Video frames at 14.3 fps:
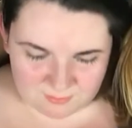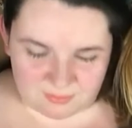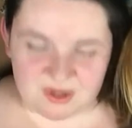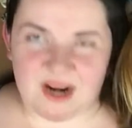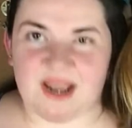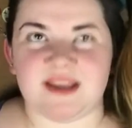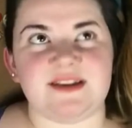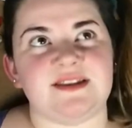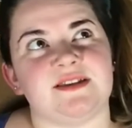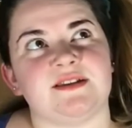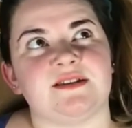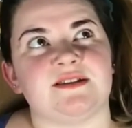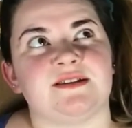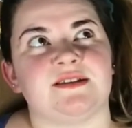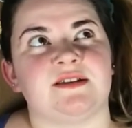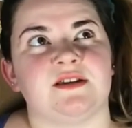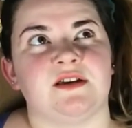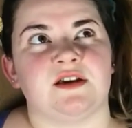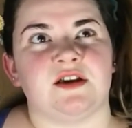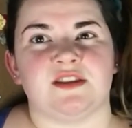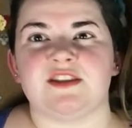but I didn't,
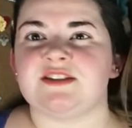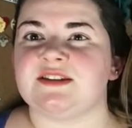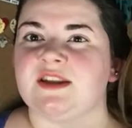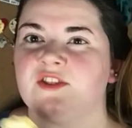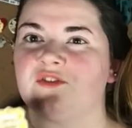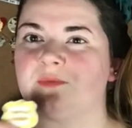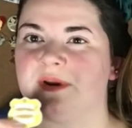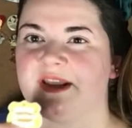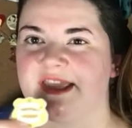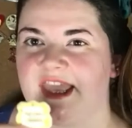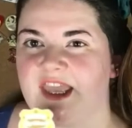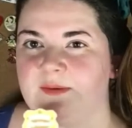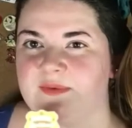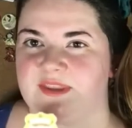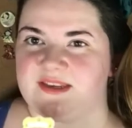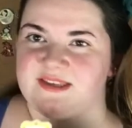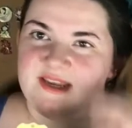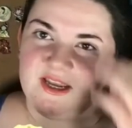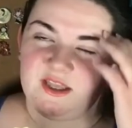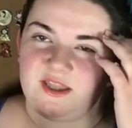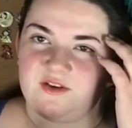this is another one I came at the
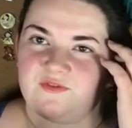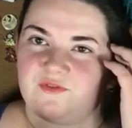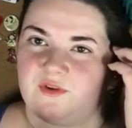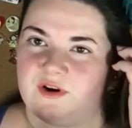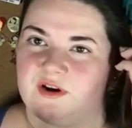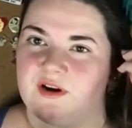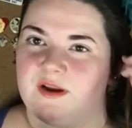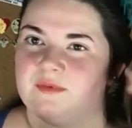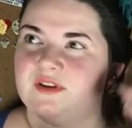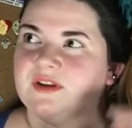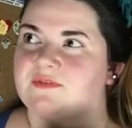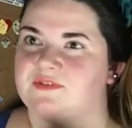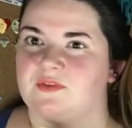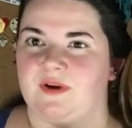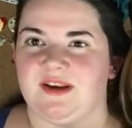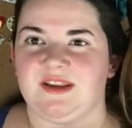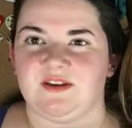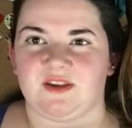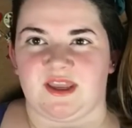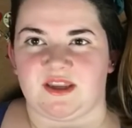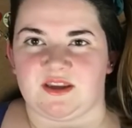tail end for, I believe, so I
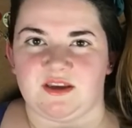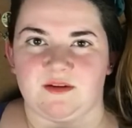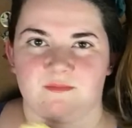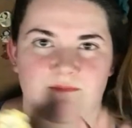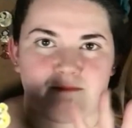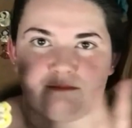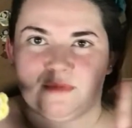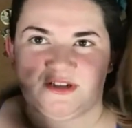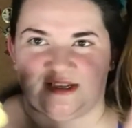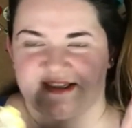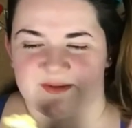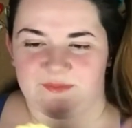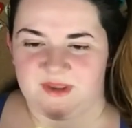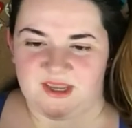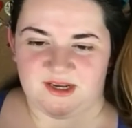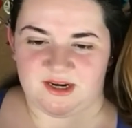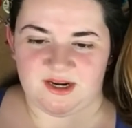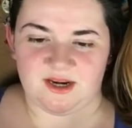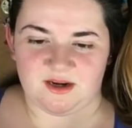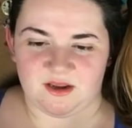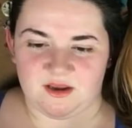didn't, like, participate in
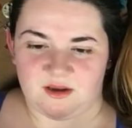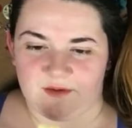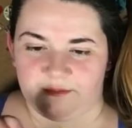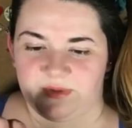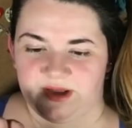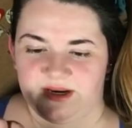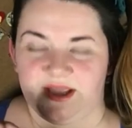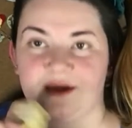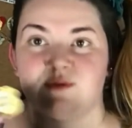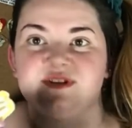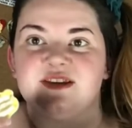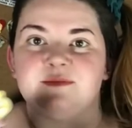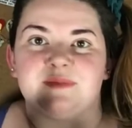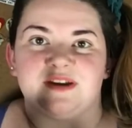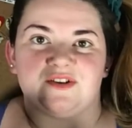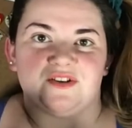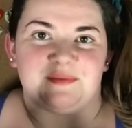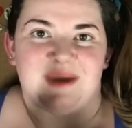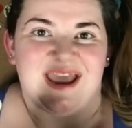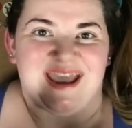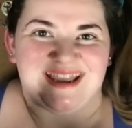it, but it was in my goodie
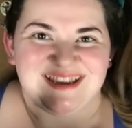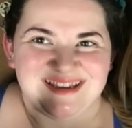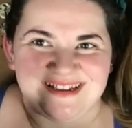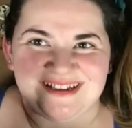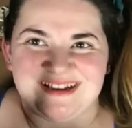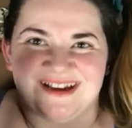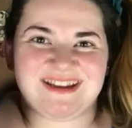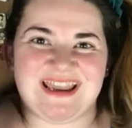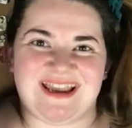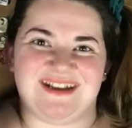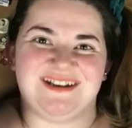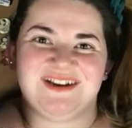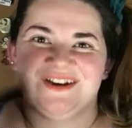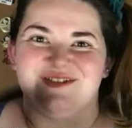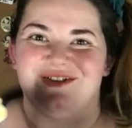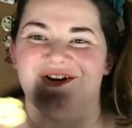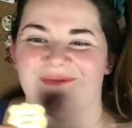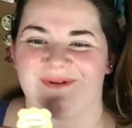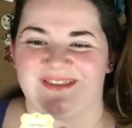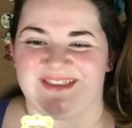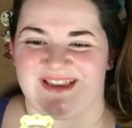bag, again, for
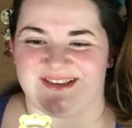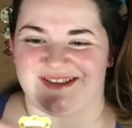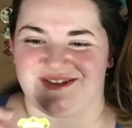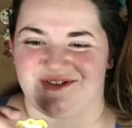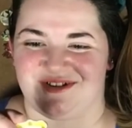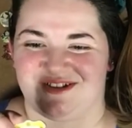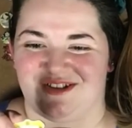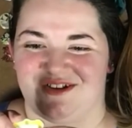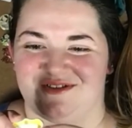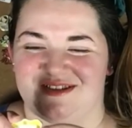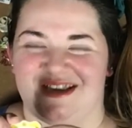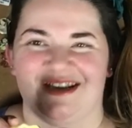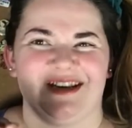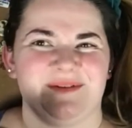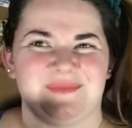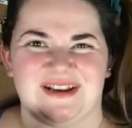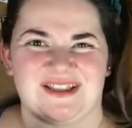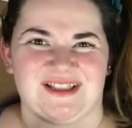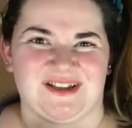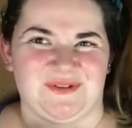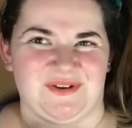when that store closed. I ended up
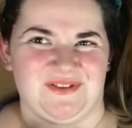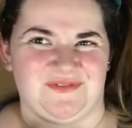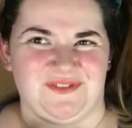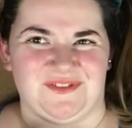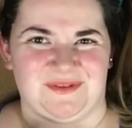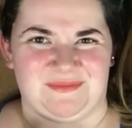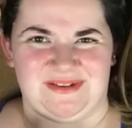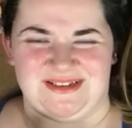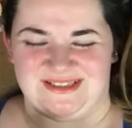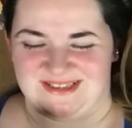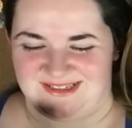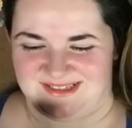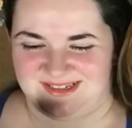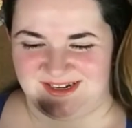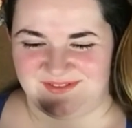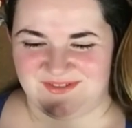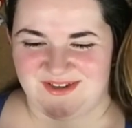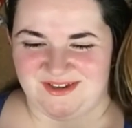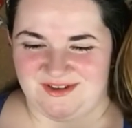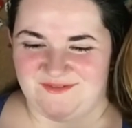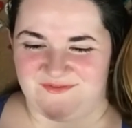getting, like, quite a few, like, pins and stuff
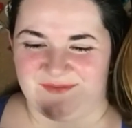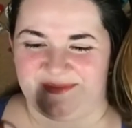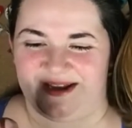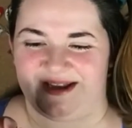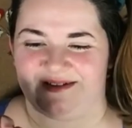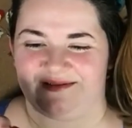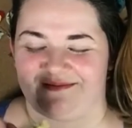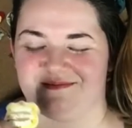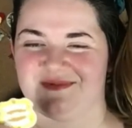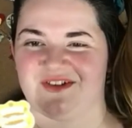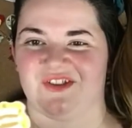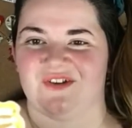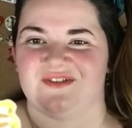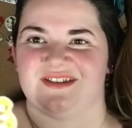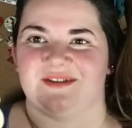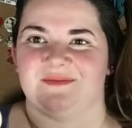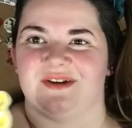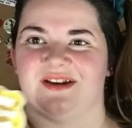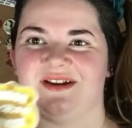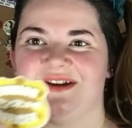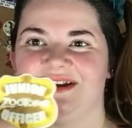from that closing,
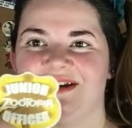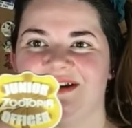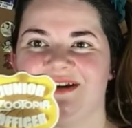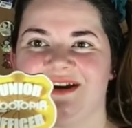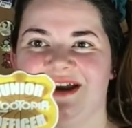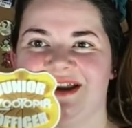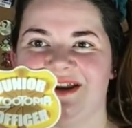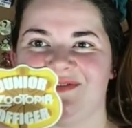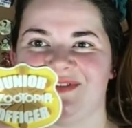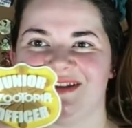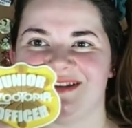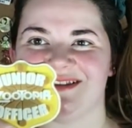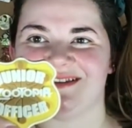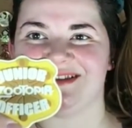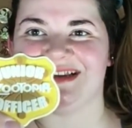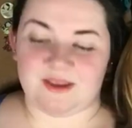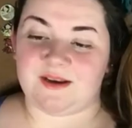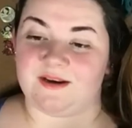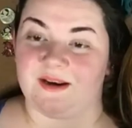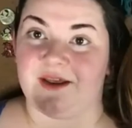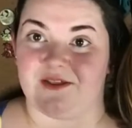but I have this.
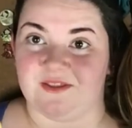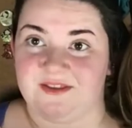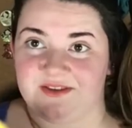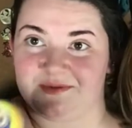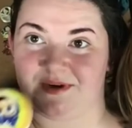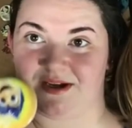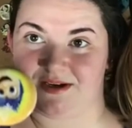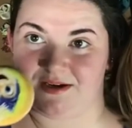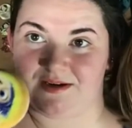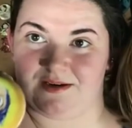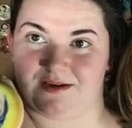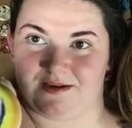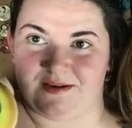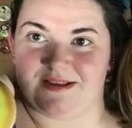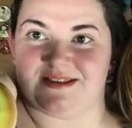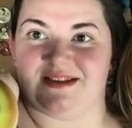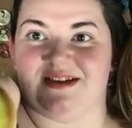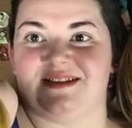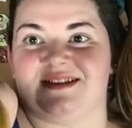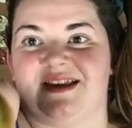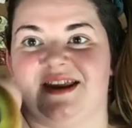Now this one is an
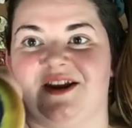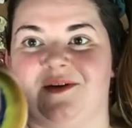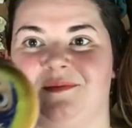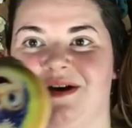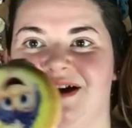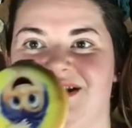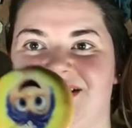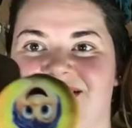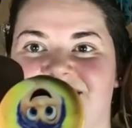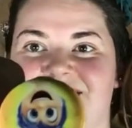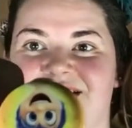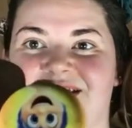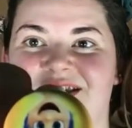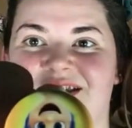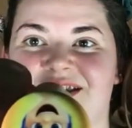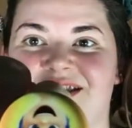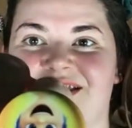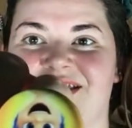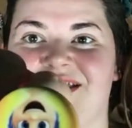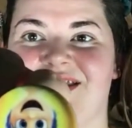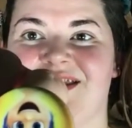Inside Out button,
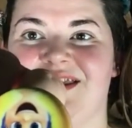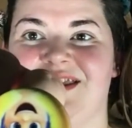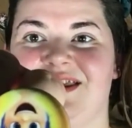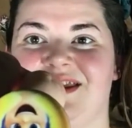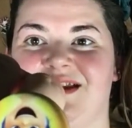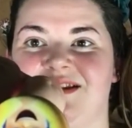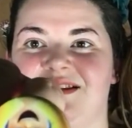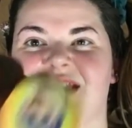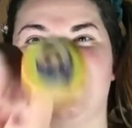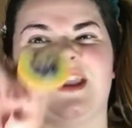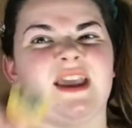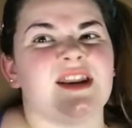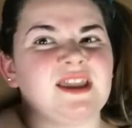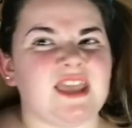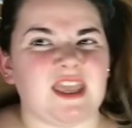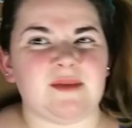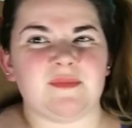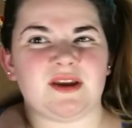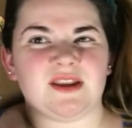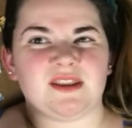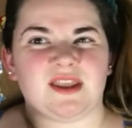and again I came
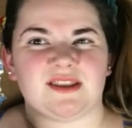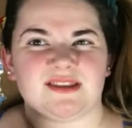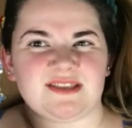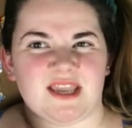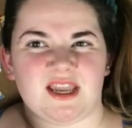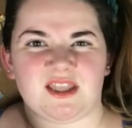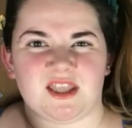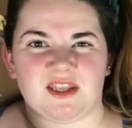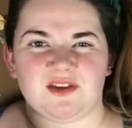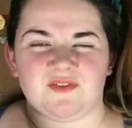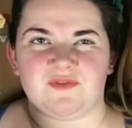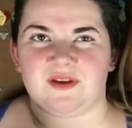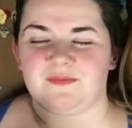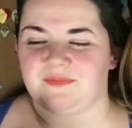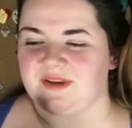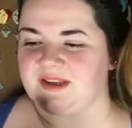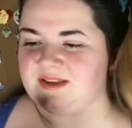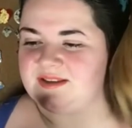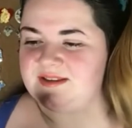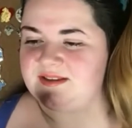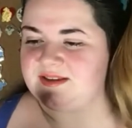at, like, the tail end of it
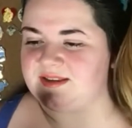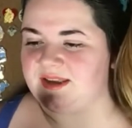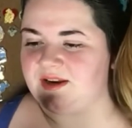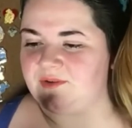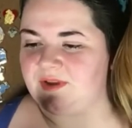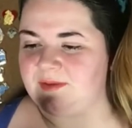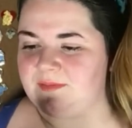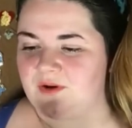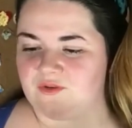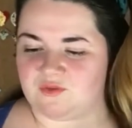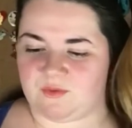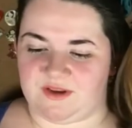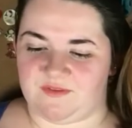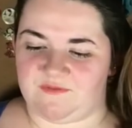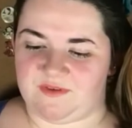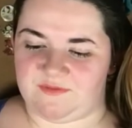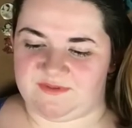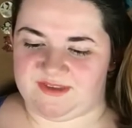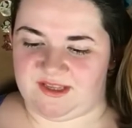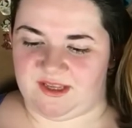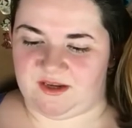because Inside Out came out in
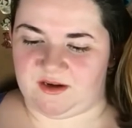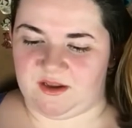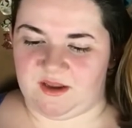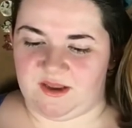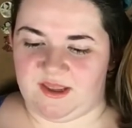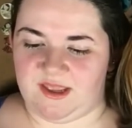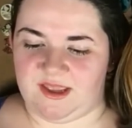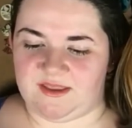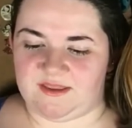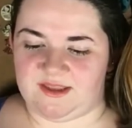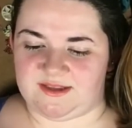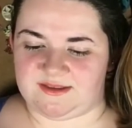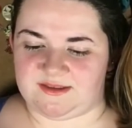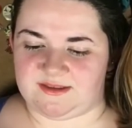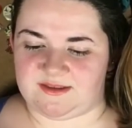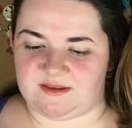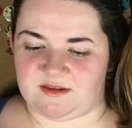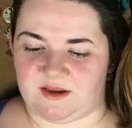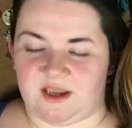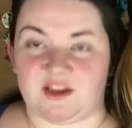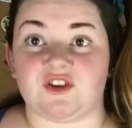2015, and this,
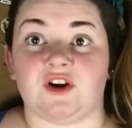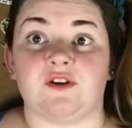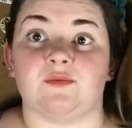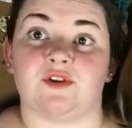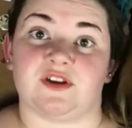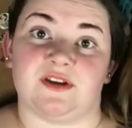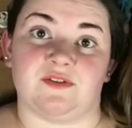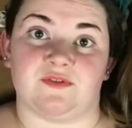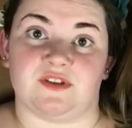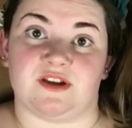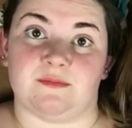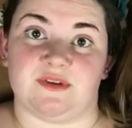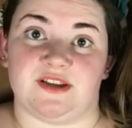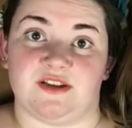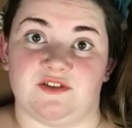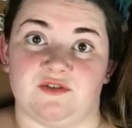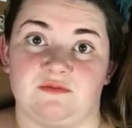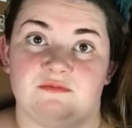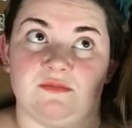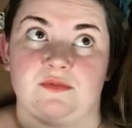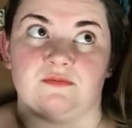I started working for the company in
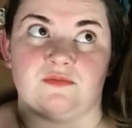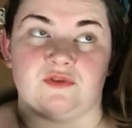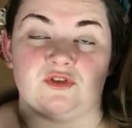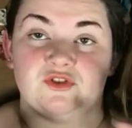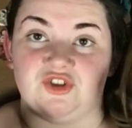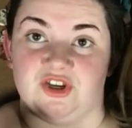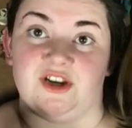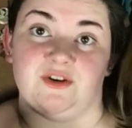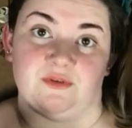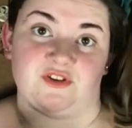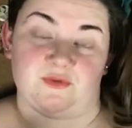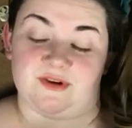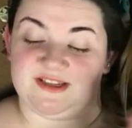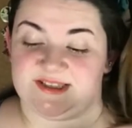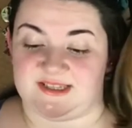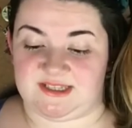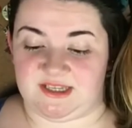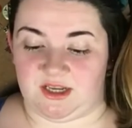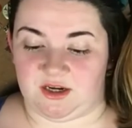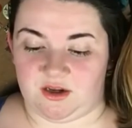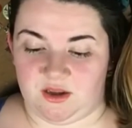January
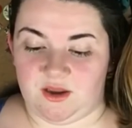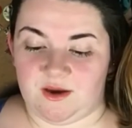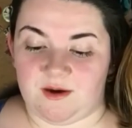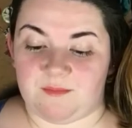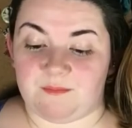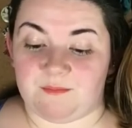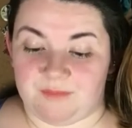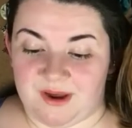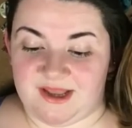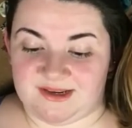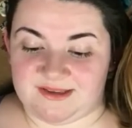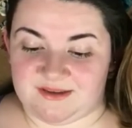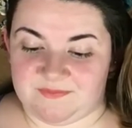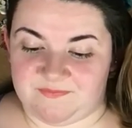2016, but